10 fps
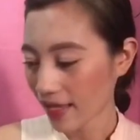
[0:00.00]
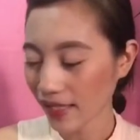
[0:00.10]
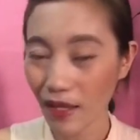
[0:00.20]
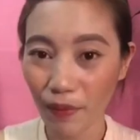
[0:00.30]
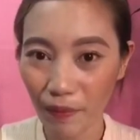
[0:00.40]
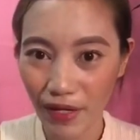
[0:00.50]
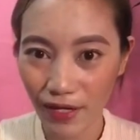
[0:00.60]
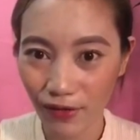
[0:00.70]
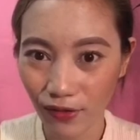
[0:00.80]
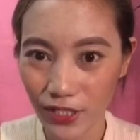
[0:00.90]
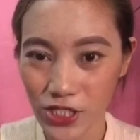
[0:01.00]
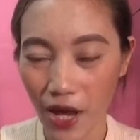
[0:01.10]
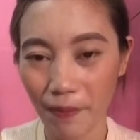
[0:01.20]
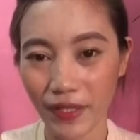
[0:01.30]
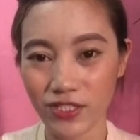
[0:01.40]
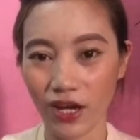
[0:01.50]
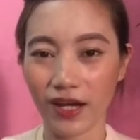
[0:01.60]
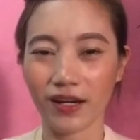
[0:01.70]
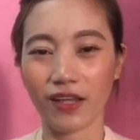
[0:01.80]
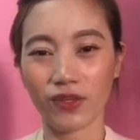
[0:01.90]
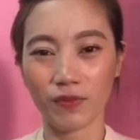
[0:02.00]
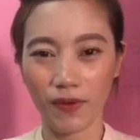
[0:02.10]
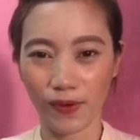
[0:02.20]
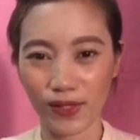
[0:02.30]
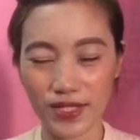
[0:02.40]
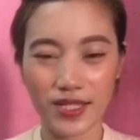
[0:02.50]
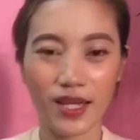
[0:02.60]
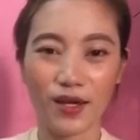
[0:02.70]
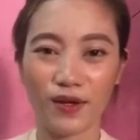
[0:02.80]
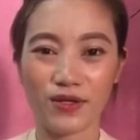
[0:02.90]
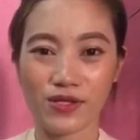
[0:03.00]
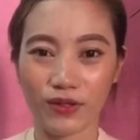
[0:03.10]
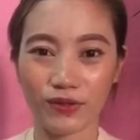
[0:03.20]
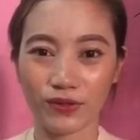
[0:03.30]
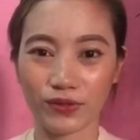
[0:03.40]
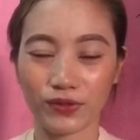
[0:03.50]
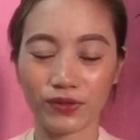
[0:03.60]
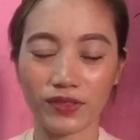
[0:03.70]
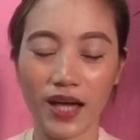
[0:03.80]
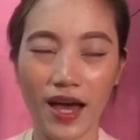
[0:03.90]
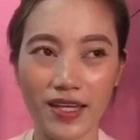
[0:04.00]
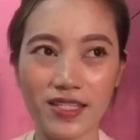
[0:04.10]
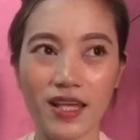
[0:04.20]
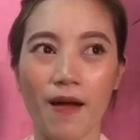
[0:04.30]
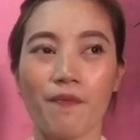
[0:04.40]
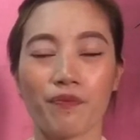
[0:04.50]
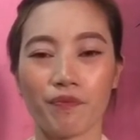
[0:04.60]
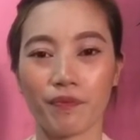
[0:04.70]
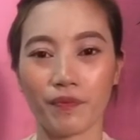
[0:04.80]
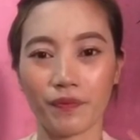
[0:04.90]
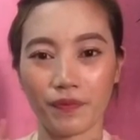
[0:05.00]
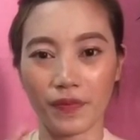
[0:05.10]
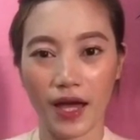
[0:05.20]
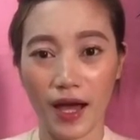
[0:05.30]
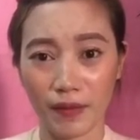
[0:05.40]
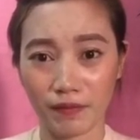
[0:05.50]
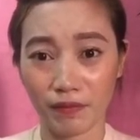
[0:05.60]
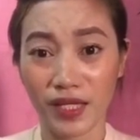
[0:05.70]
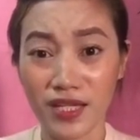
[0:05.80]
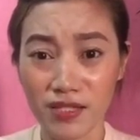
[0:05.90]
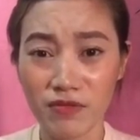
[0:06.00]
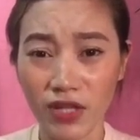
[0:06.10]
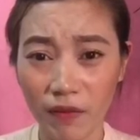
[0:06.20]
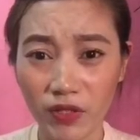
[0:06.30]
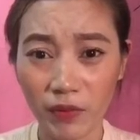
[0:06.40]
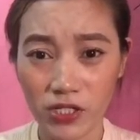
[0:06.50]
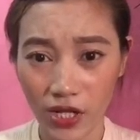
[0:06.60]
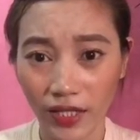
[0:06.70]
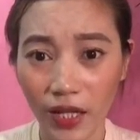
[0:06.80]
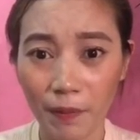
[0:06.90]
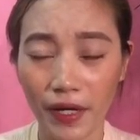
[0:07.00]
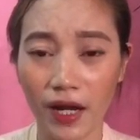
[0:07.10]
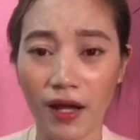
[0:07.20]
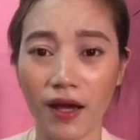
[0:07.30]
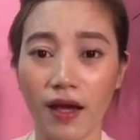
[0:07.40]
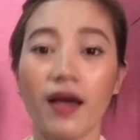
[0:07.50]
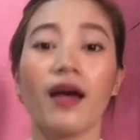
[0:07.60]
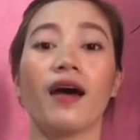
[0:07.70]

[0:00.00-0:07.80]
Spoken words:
lahat ng napamili ko kay Shopee at saka Random Hauls. So, guys, please subscribe to my channel para